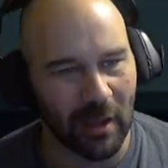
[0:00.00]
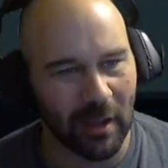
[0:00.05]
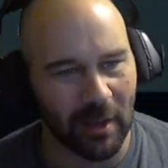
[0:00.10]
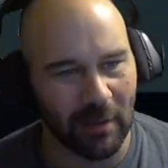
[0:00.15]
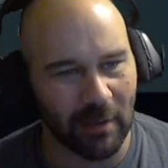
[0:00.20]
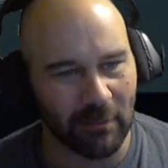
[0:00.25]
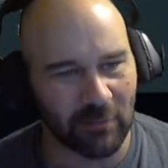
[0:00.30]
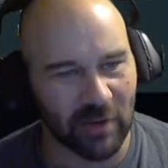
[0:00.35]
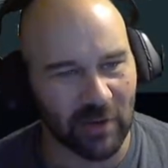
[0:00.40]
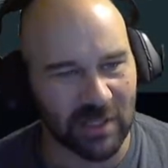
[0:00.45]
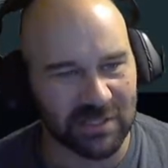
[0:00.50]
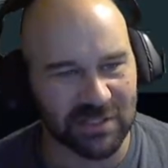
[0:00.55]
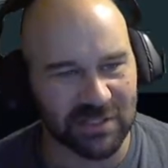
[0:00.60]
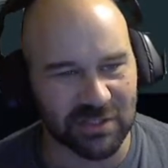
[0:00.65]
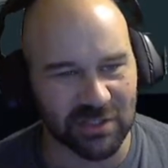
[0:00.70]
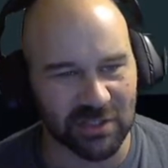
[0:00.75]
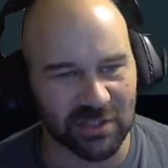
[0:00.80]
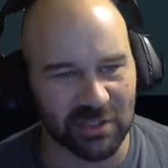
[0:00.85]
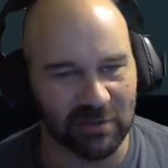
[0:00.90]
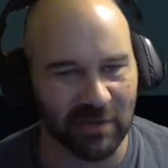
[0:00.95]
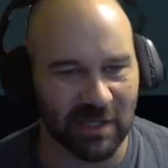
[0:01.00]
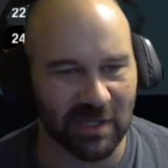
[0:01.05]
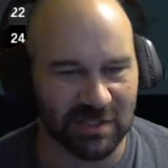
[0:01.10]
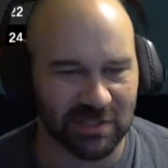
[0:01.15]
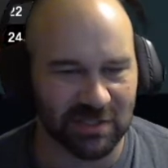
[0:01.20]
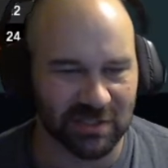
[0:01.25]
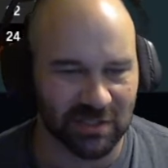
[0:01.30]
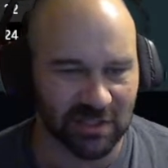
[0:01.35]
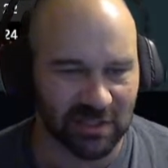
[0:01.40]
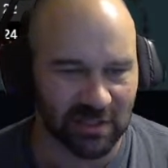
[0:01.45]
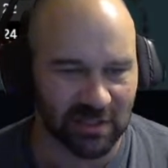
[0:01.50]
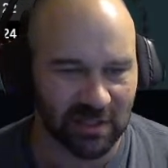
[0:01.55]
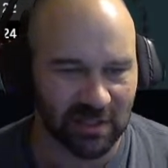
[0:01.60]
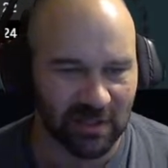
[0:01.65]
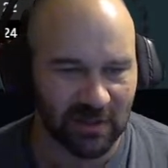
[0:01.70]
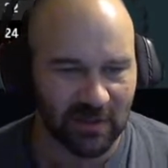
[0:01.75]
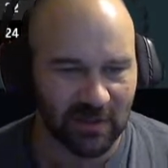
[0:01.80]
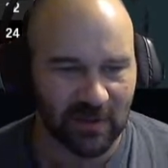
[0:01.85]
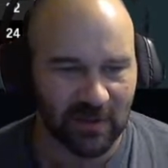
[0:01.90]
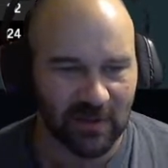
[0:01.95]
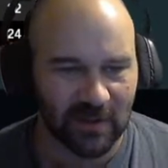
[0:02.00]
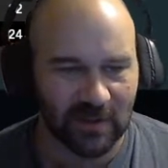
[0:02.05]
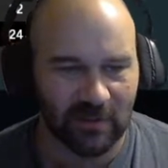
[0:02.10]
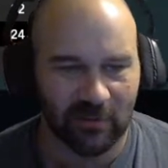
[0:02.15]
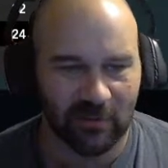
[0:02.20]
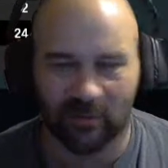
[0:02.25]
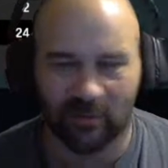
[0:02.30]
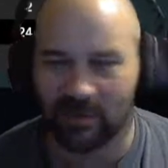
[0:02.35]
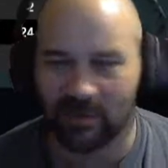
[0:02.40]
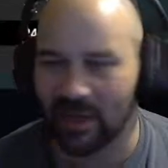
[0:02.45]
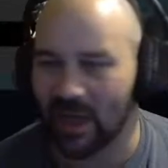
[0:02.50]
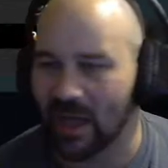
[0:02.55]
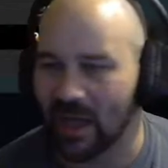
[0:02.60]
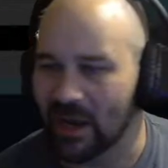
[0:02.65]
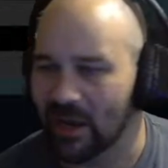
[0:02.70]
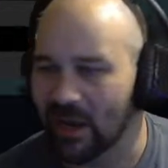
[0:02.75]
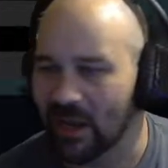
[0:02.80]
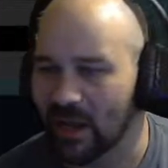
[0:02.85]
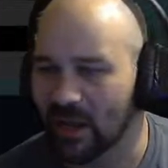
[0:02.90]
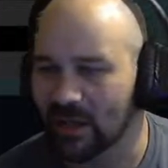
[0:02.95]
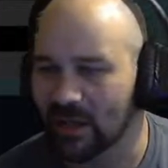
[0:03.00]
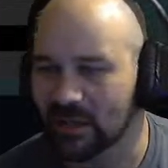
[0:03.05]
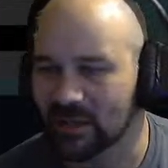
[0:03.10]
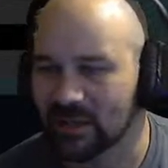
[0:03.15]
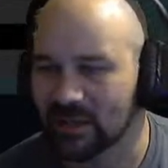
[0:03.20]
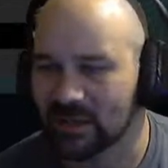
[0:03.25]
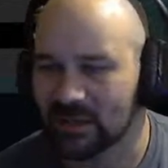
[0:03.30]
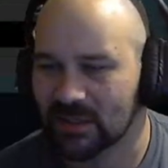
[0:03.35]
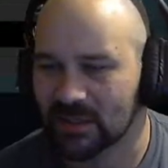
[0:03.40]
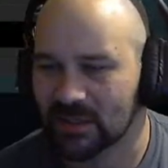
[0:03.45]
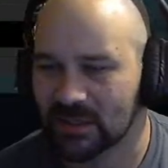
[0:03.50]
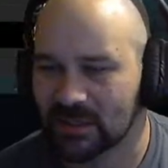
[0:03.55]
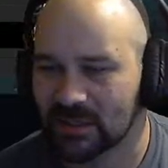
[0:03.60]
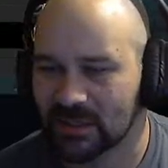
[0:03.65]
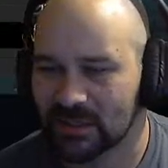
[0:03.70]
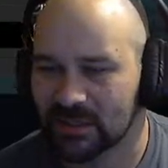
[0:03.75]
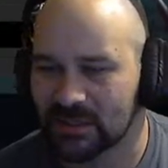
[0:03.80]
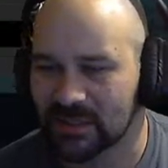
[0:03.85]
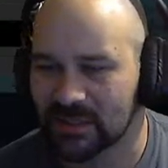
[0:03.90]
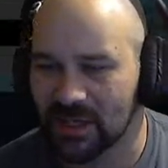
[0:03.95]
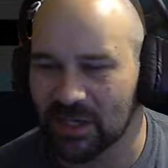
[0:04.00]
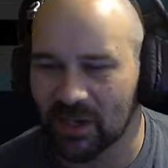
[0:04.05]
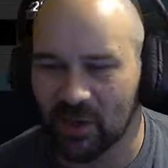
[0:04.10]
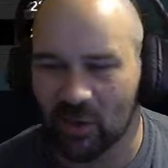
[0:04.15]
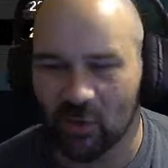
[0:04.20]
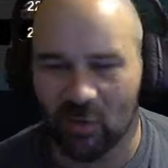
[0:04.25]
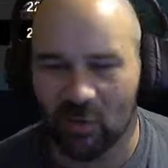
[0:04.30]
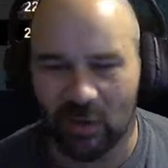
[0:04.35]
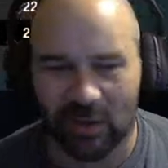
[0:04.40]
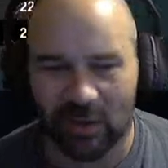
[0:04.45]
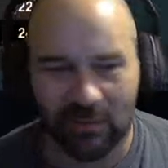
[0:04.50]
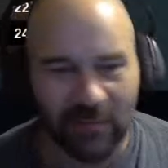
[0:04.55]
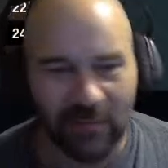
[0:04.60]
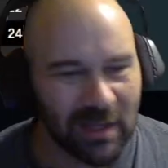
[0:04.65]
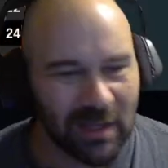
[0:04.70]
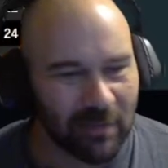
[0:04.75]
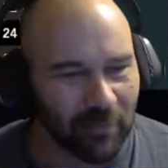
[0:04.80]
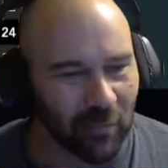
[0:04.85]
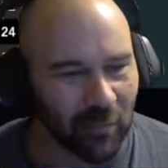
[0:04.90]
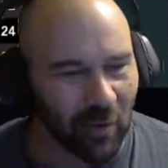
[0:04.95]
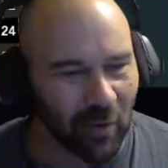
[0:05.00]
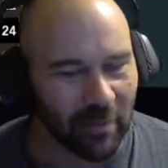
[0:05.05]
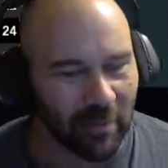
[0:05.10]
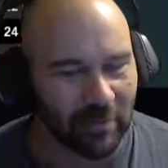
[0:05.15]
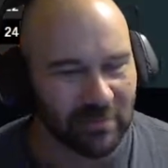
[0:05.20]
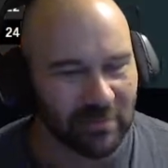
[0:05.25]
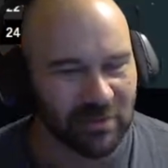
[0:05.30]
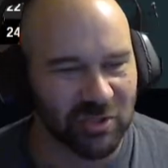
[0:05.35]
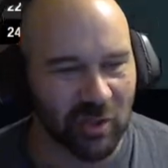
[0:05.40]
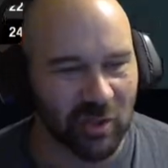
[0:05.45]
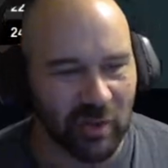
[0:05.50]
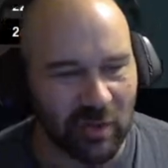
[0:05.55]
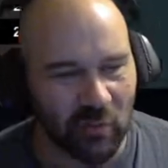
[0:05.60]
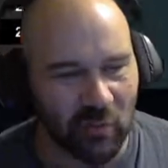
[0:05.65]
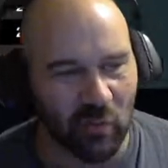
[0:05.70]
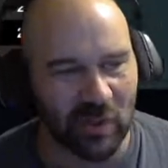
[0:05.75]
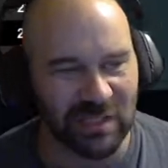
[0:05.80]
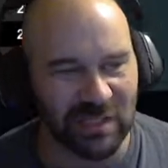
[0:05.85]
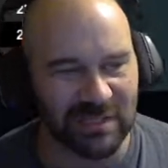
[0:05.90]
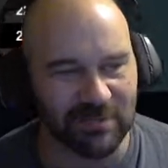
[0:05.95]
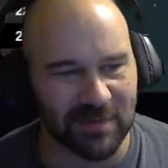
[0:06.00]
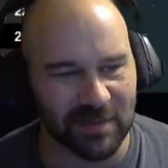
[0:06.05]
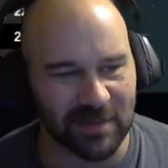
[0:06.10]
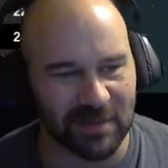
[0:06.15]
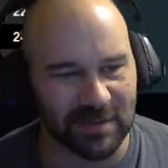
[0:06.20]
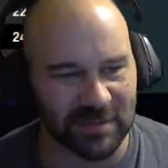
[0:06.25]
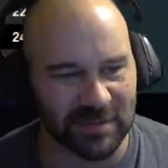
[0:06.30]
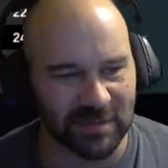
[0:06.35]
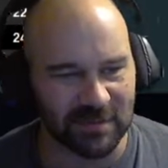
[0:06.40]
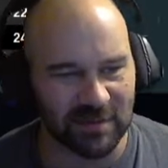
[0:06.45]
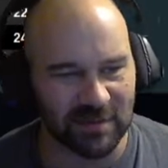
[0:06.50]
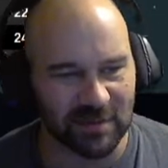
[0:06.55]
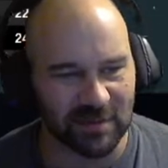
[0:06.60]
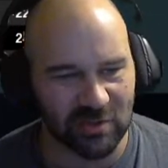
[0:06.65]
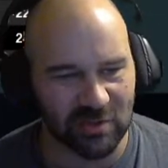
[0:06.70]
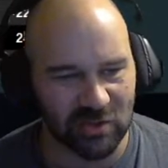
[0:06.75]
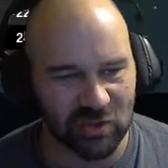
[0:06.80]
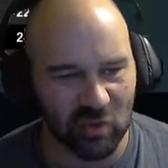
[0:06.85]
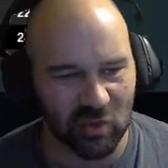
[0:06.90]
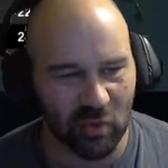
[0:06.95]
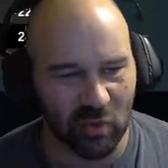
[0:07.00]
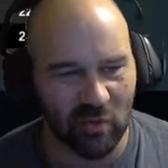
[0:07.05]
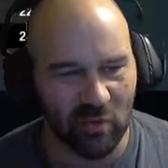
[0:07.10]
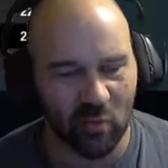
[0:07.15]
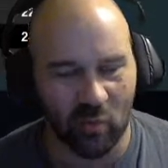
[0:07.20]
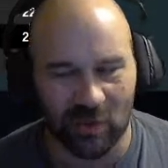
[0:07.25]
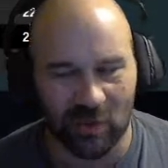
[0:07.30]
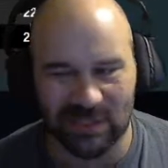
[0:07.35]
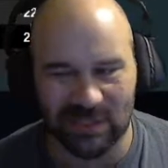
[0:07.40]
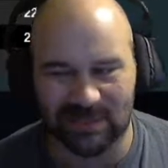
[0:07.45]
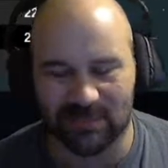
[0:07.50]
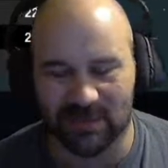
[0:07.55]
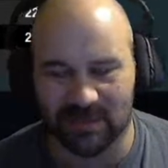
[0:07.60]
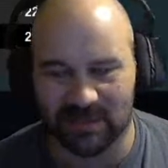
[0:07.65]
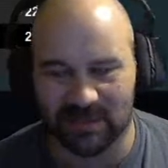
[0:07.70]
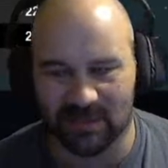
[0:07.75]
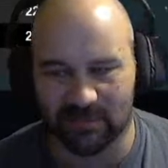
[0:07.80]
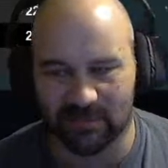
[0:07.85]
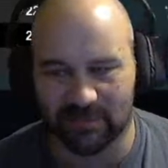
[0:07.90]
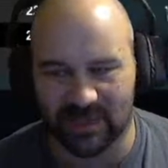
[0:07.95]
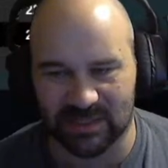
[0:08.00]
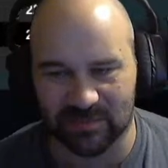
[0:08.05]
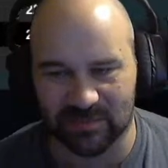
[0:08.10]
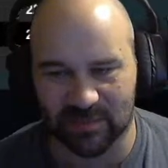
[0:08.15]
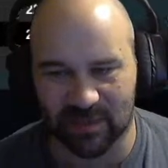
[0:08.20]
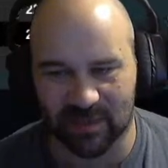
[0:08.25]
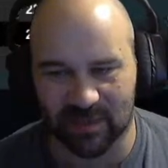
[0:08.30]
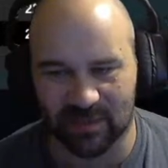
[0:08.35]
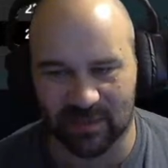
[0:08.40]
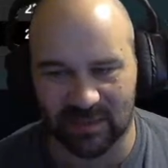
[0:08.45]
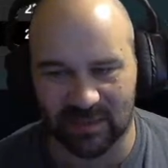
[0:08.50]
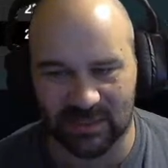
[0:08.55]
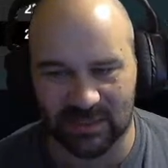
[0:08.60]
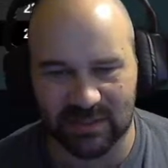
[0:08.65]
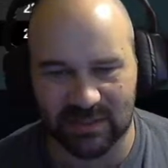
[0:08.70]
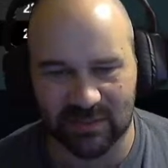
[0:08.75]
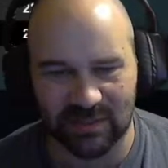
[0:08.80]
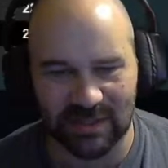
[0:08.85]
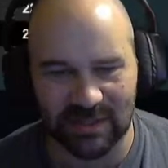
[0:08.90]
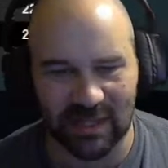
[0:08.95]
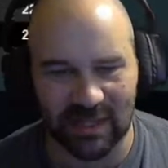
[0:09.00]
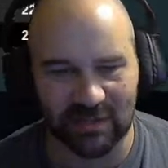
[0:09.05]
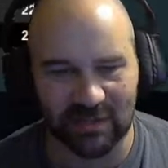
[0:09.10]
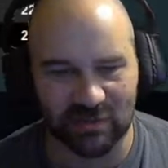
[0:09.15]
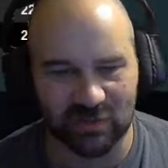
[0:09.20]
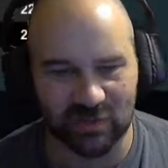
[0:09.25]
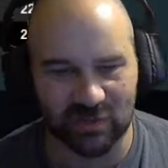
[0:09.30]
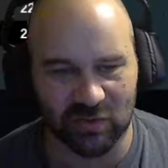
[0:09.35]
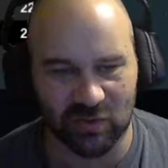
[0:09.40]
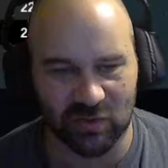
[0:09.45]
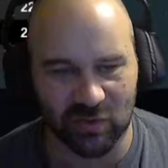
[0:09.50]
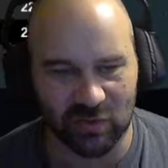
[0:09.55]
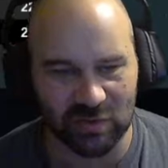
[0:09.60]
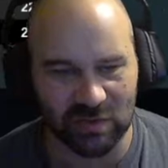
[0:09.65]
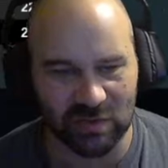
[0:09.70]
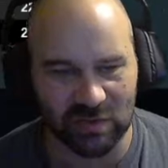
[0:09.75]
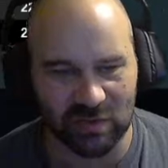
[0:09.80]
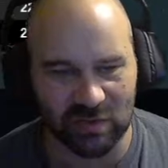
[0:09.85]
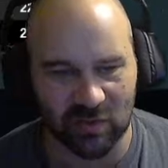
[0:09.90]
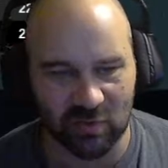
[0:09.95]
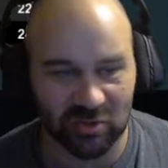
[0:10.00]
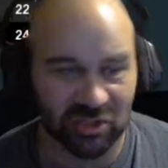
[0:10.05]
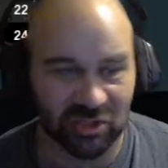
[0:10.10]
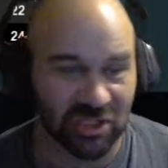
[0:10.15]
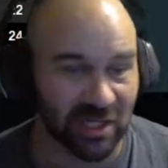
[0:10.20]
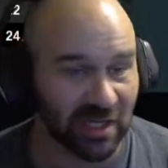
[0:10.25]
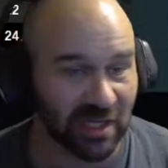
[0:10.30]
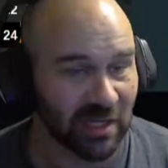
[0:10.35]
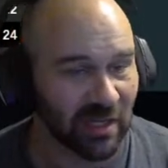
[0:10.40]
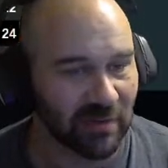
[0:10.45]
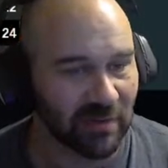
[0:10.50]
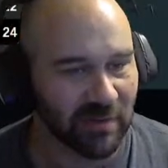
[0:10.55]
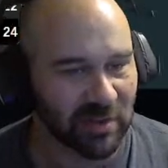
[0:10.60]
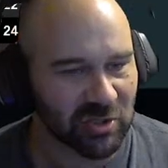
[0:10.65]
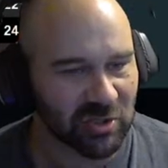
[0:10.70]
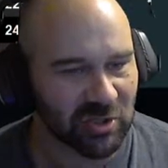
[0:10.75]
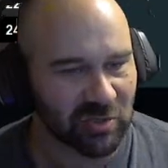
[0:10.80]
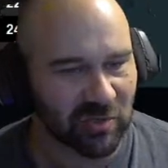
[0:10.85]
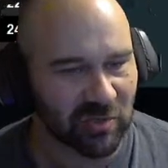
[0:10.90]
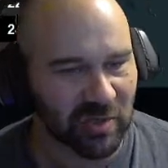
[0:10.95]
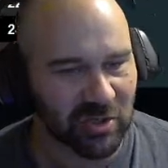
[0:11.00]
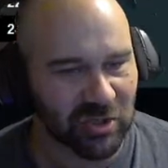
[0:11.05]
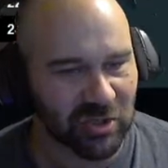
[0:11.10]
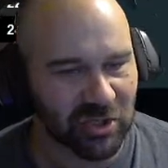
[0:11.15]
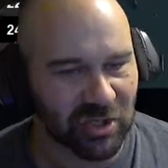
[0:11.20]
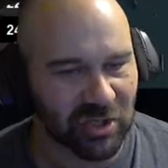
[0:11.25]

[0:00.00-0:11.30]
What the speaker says: Roster. What do we got? So, immediate problem, Jordan Wasman is our best player, and he's 38 years old. Or she, I'm not sure which.